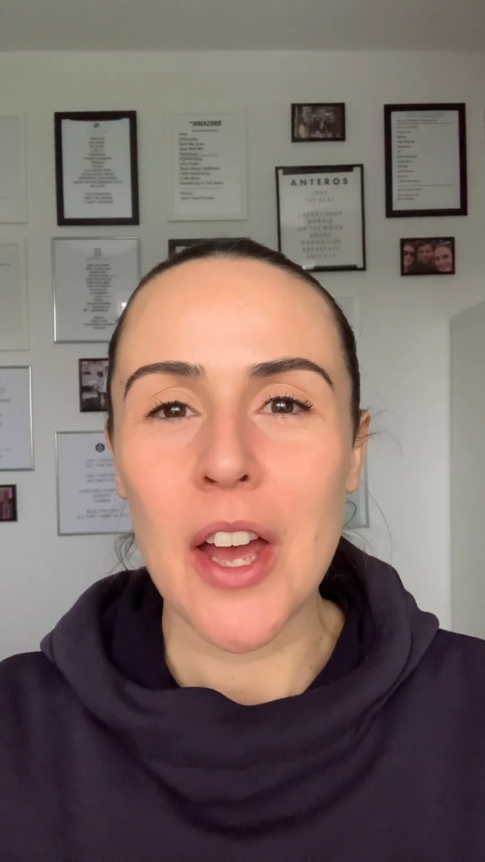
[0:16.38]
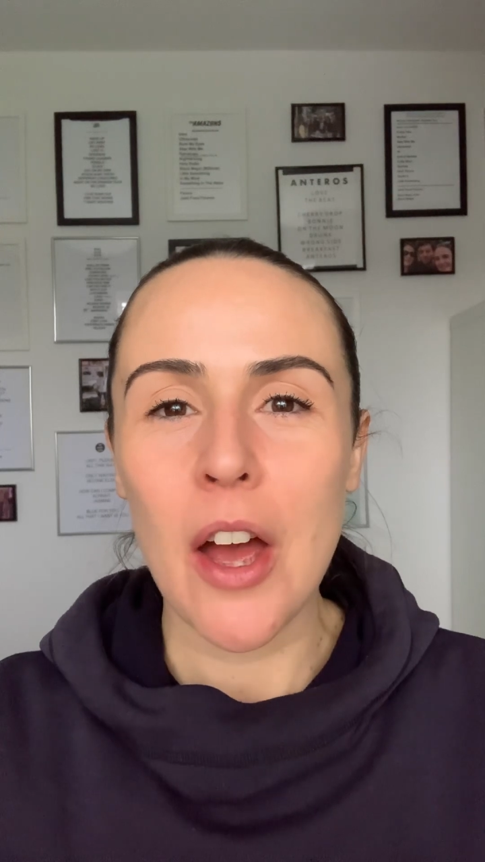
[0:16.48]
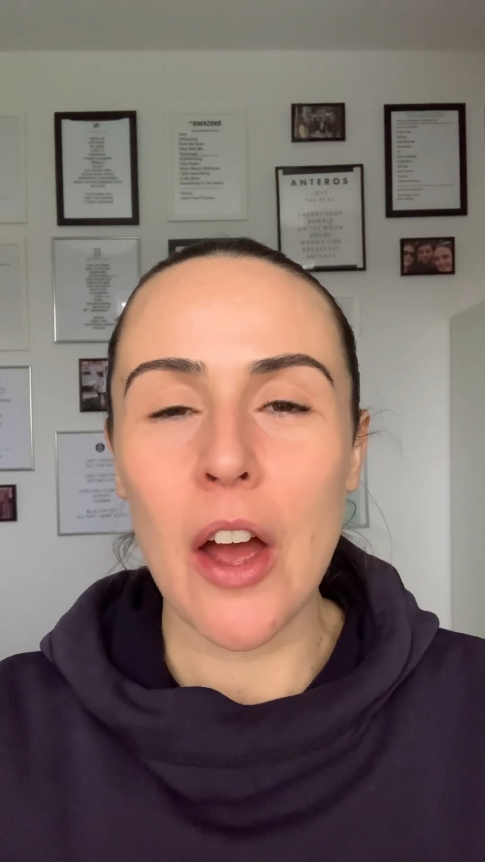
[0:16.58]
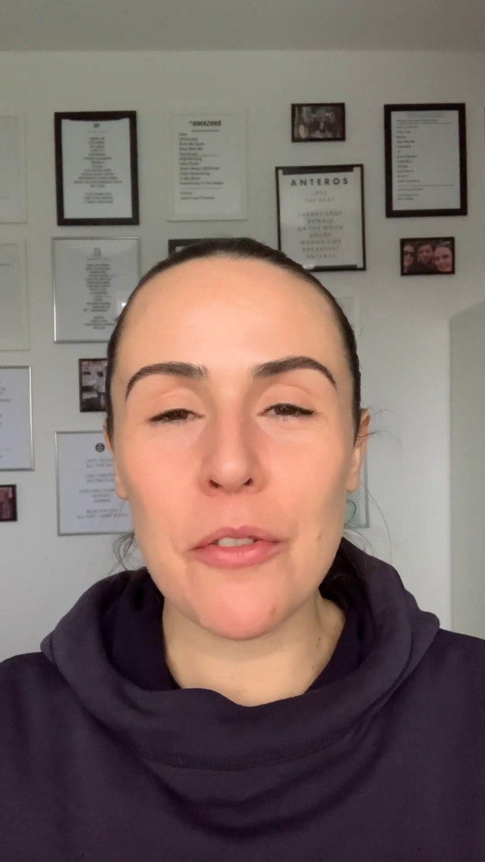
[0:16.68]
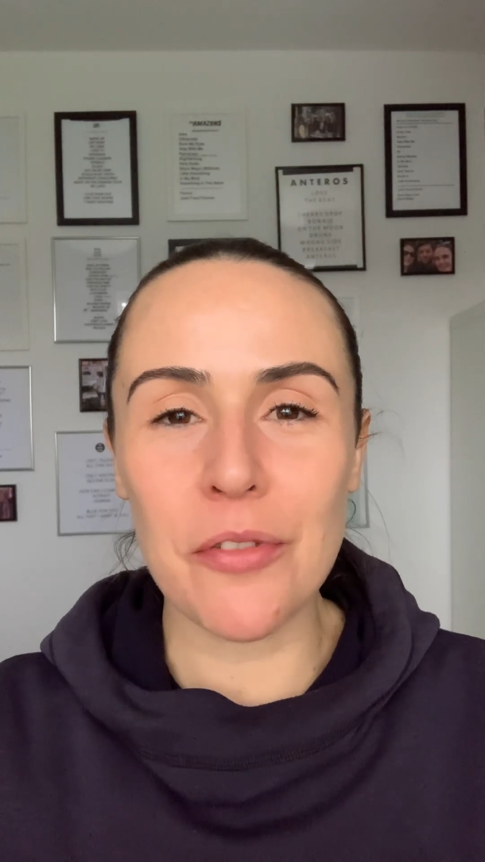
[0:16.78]

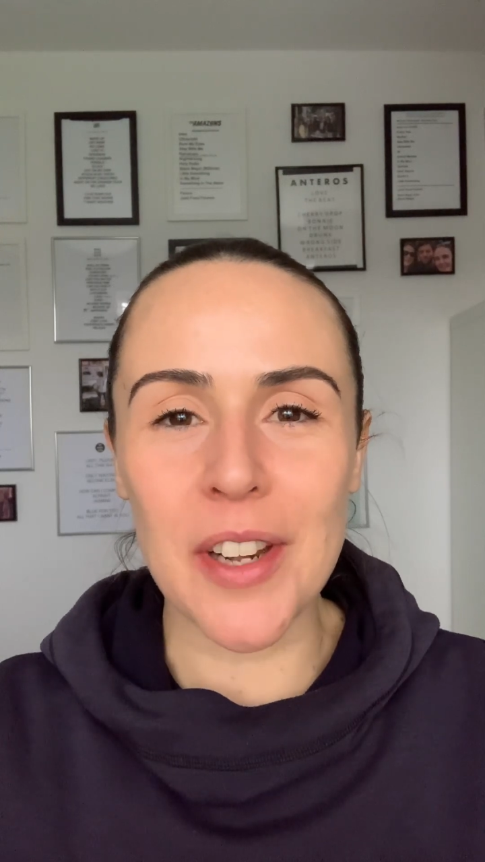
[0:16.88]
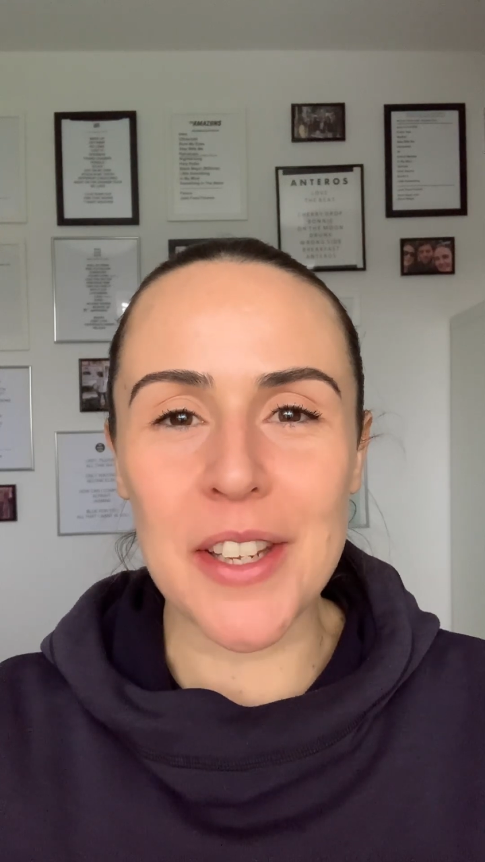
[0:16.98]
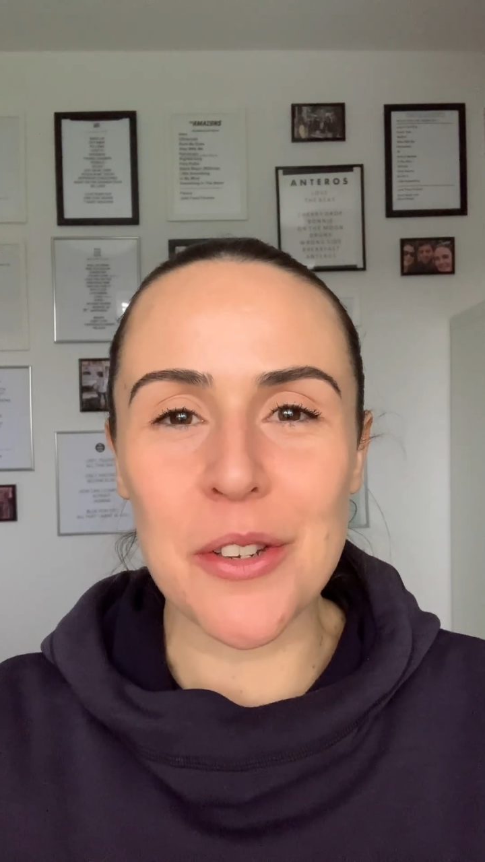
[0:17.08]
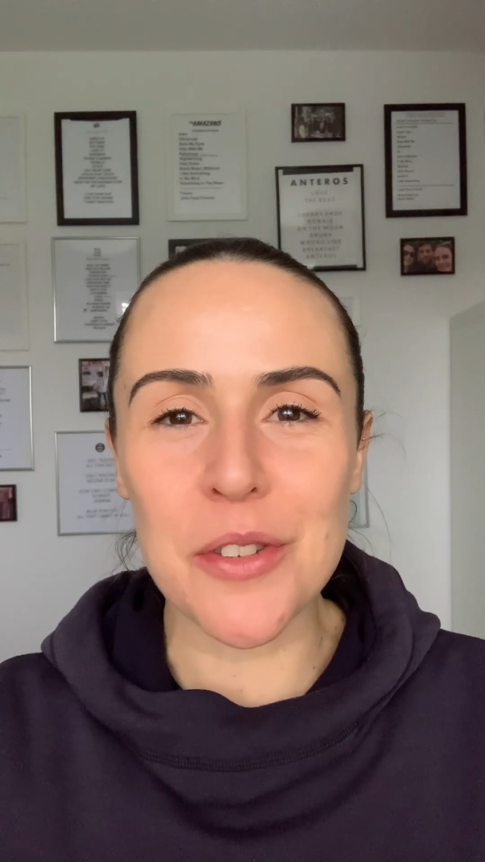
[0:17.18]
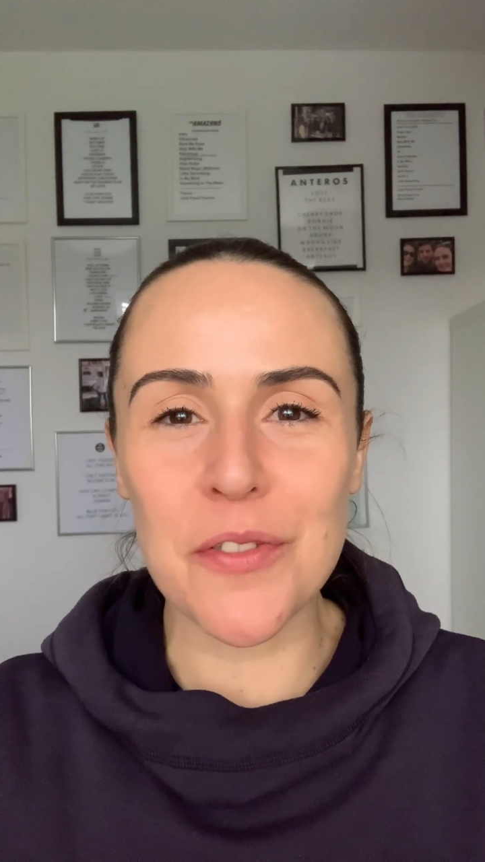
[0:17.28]
hopefully
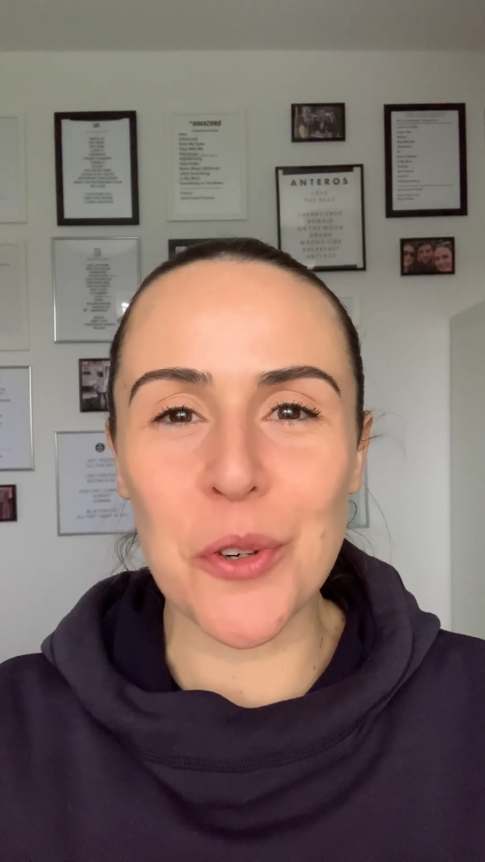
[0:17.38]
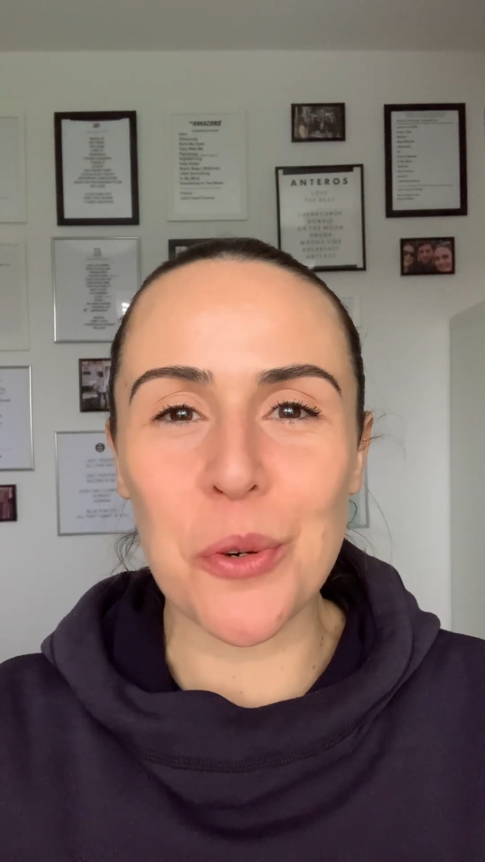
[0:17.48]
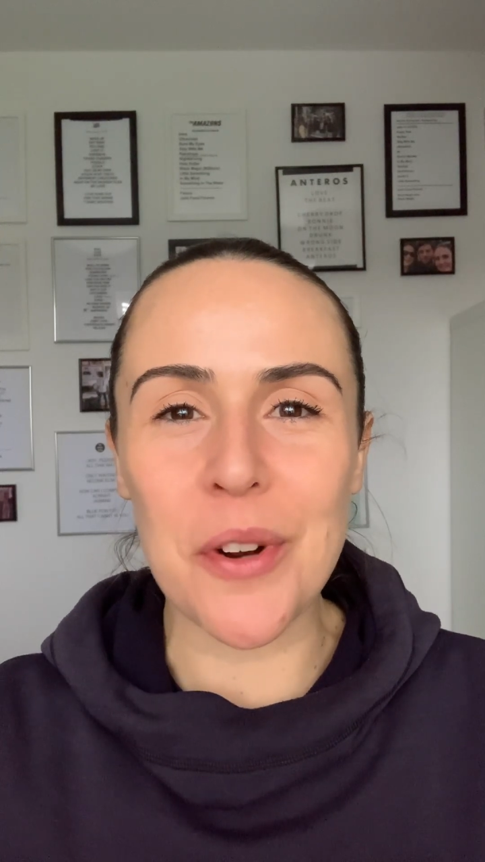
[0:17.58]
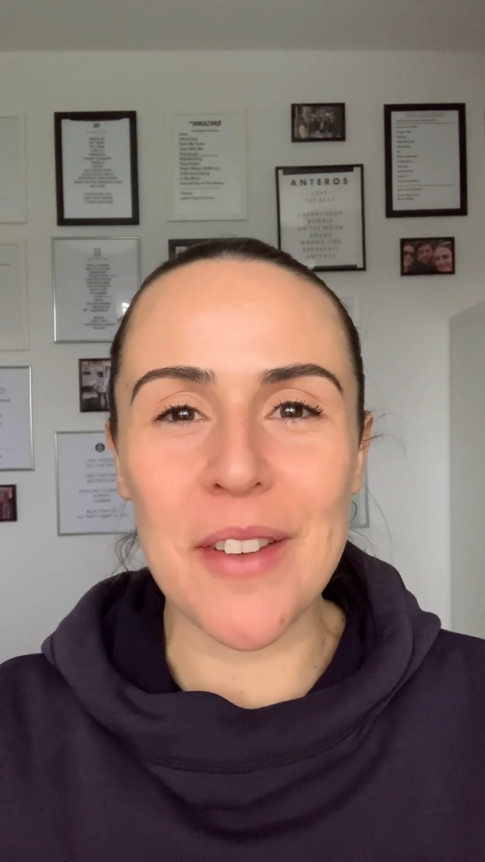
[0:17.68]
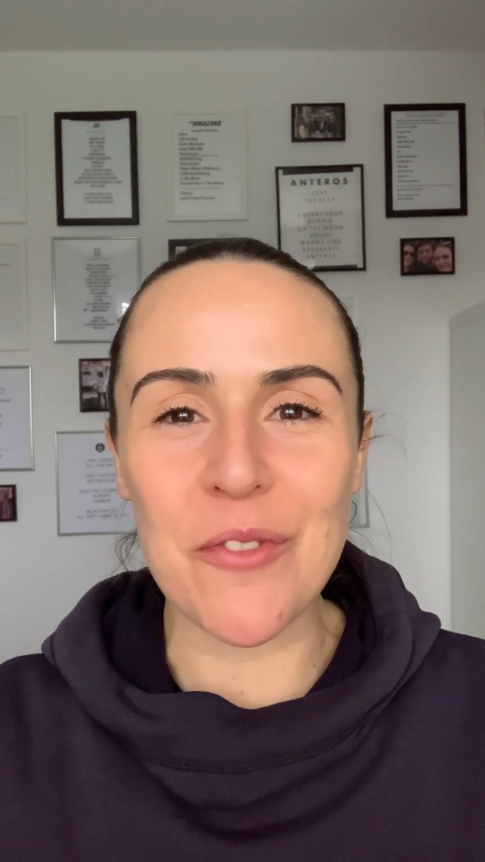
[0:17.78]

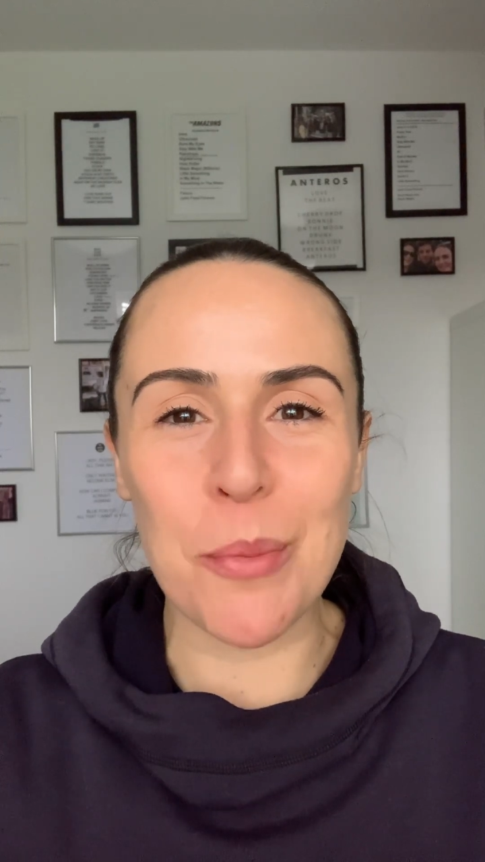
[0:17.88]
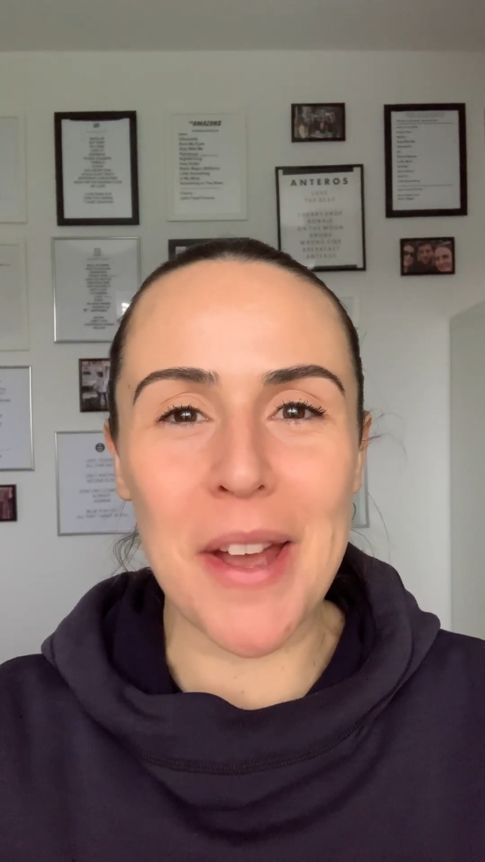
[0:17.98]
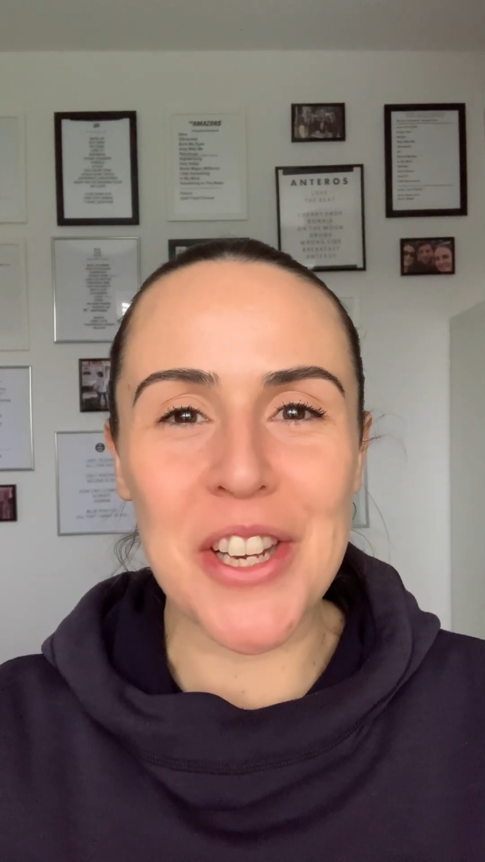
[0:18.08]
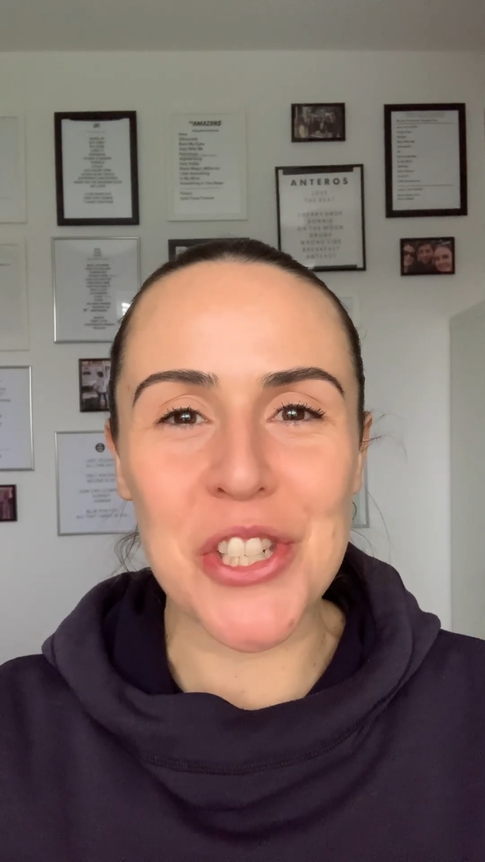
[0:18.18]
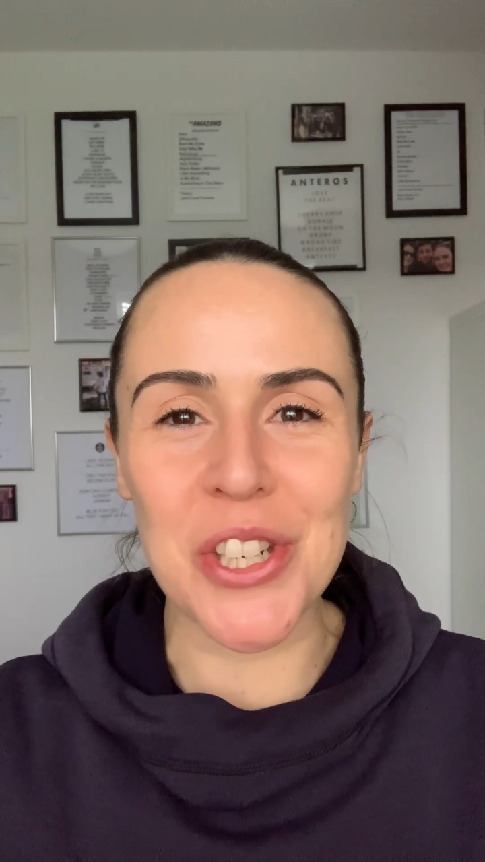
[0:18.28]
useful
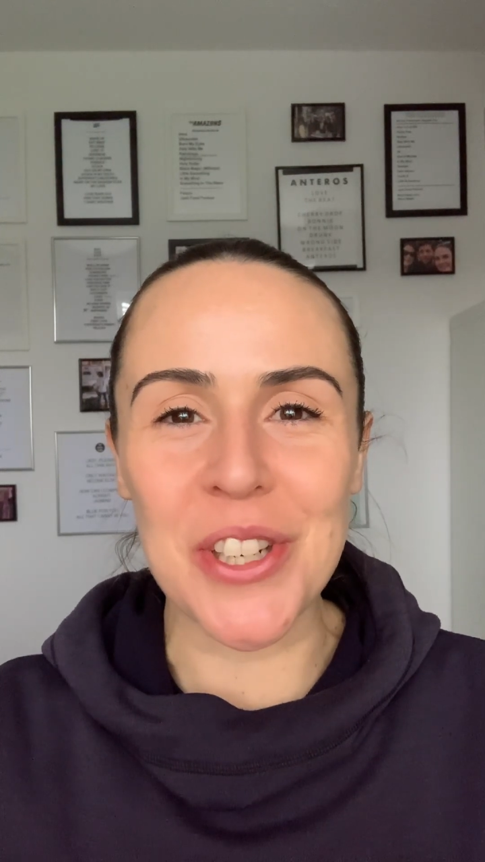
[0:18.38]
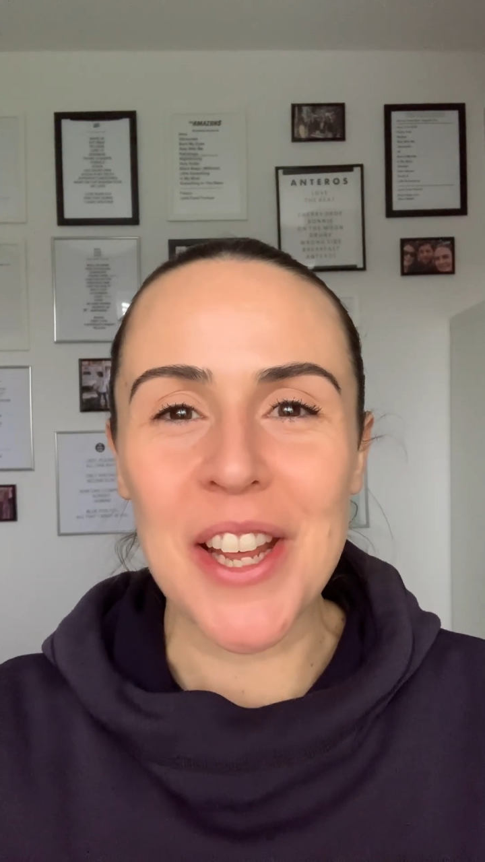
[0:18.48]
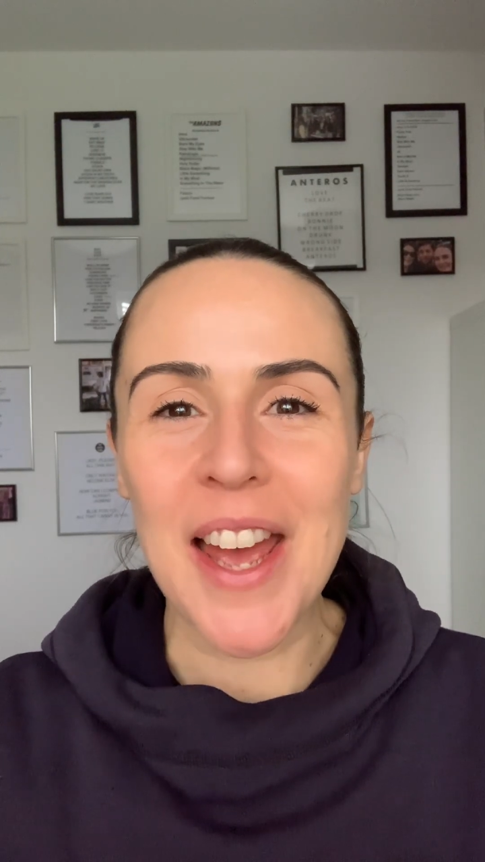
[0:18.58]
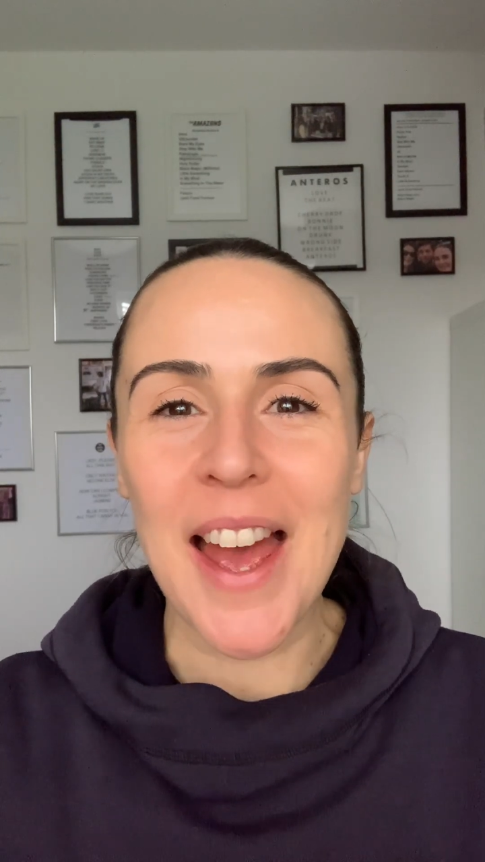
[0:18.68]
information